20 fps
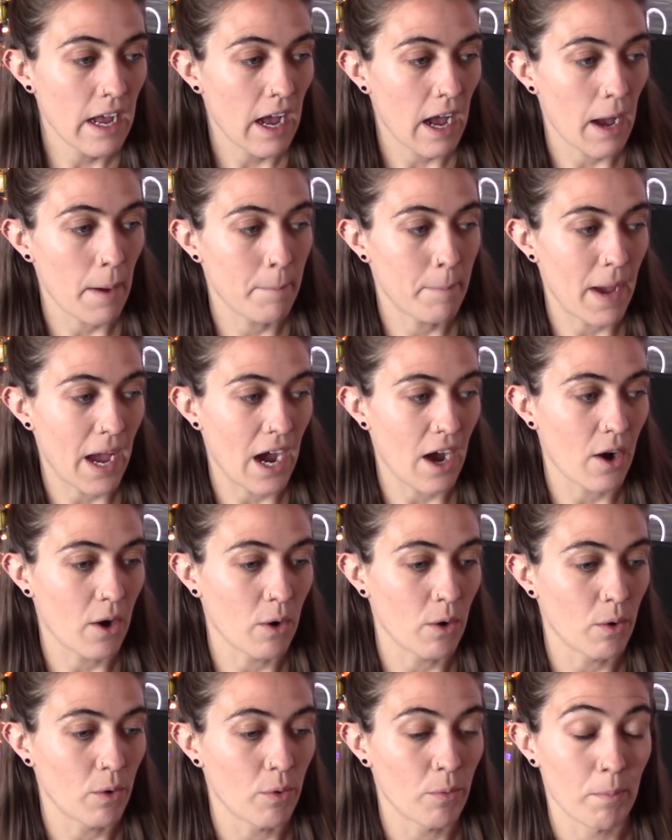
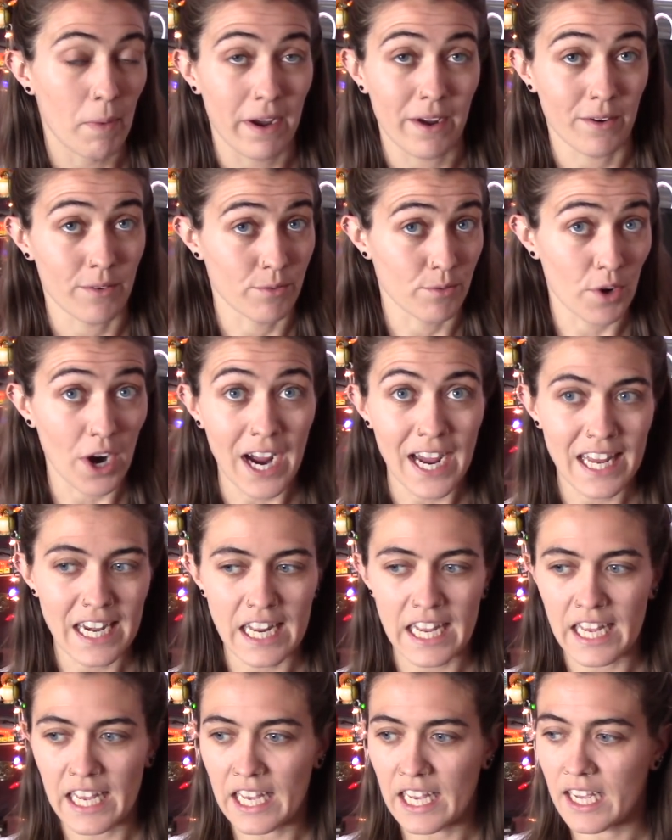about my
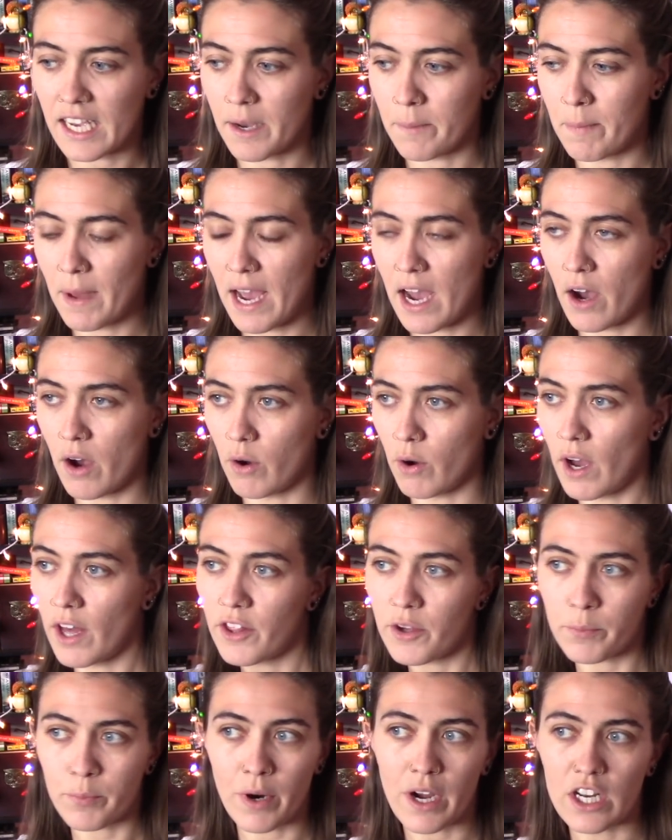writing, about
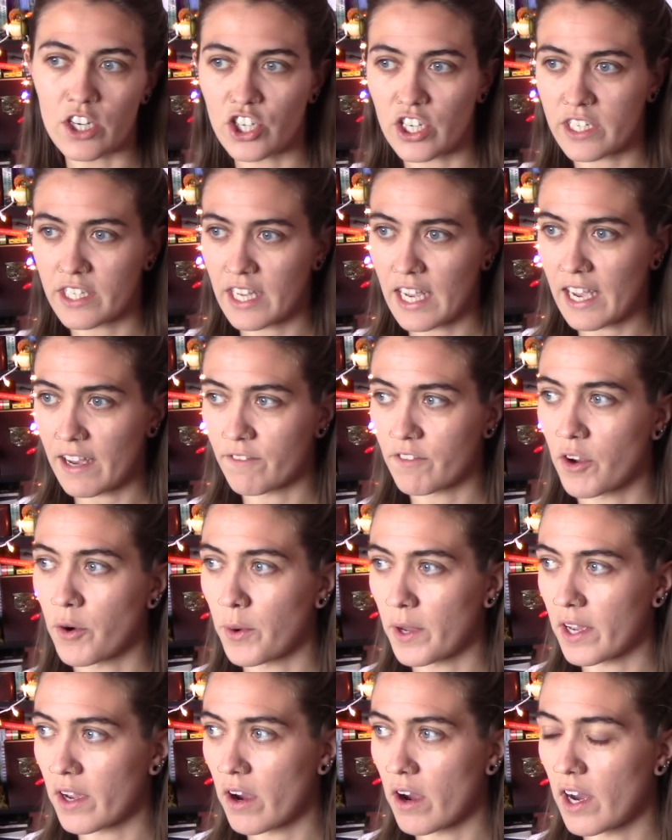other projects I have
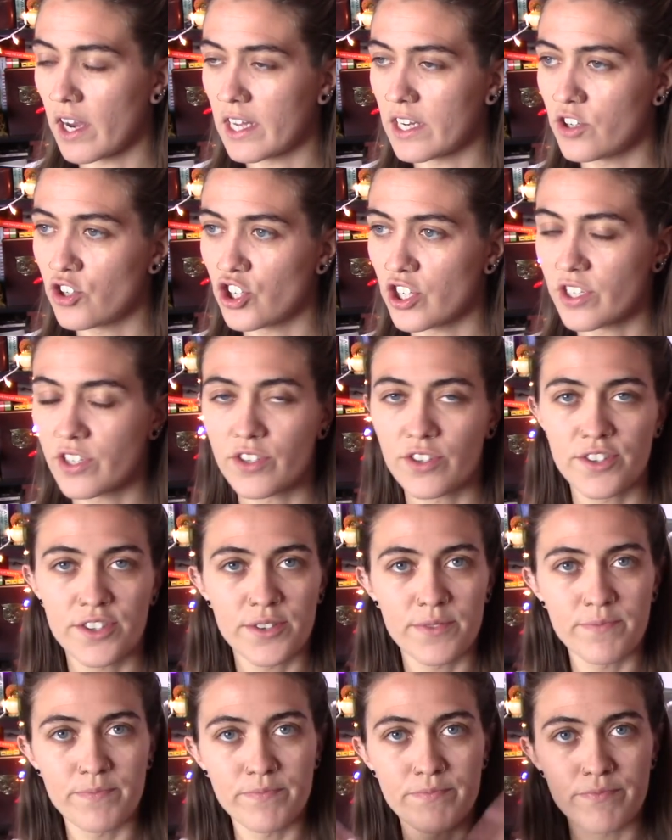going on,
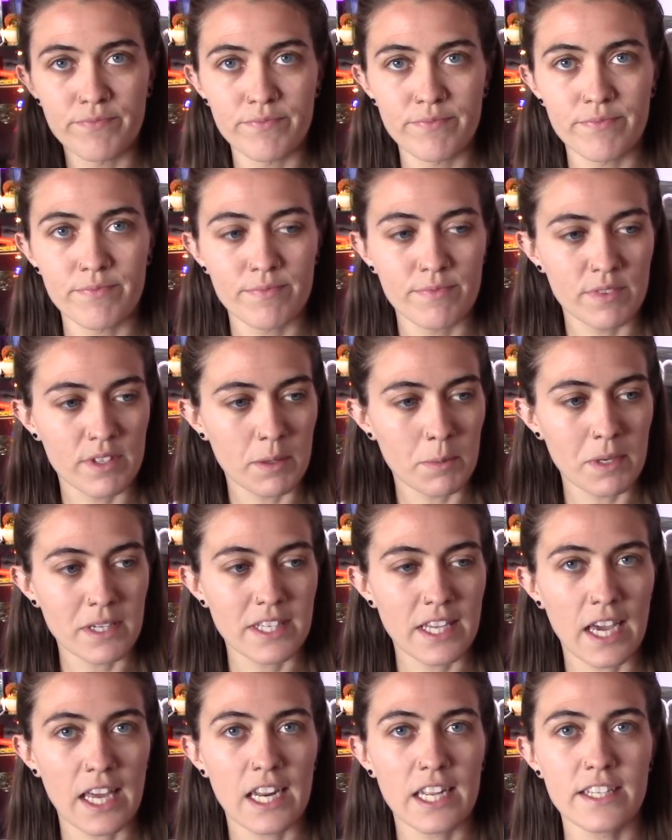just some
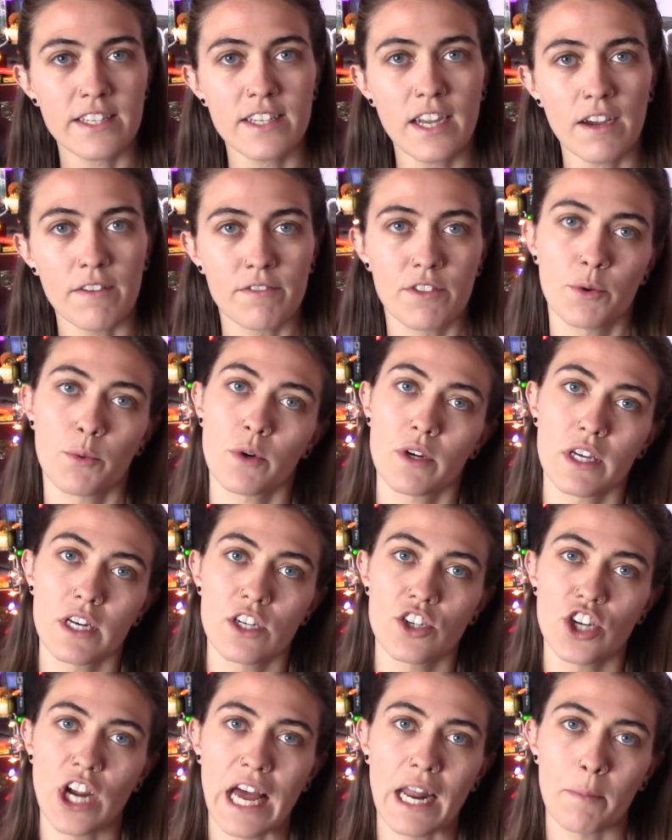exciting stuff that we're gonna
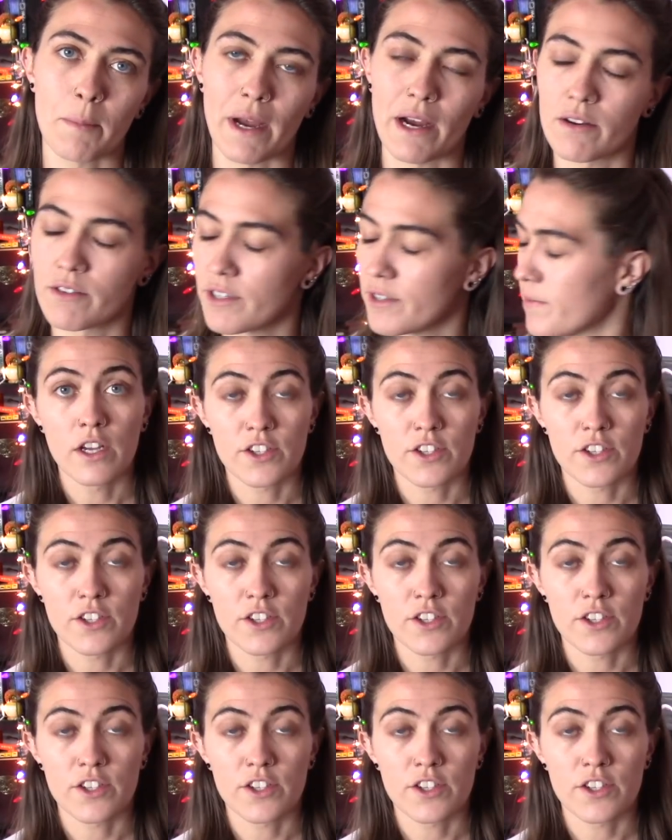chat about.